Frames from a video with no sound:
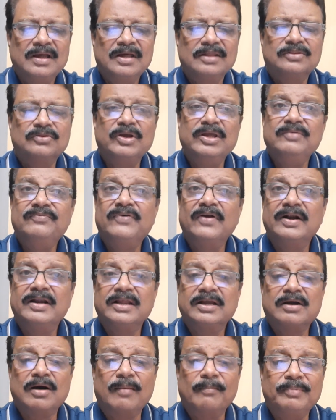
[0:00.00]
So
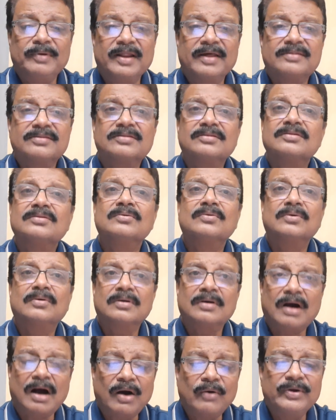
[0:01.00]
inferiority complex,
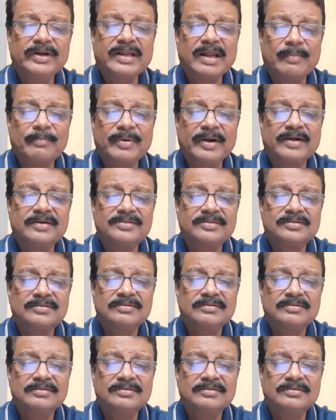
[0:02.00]
how it affects,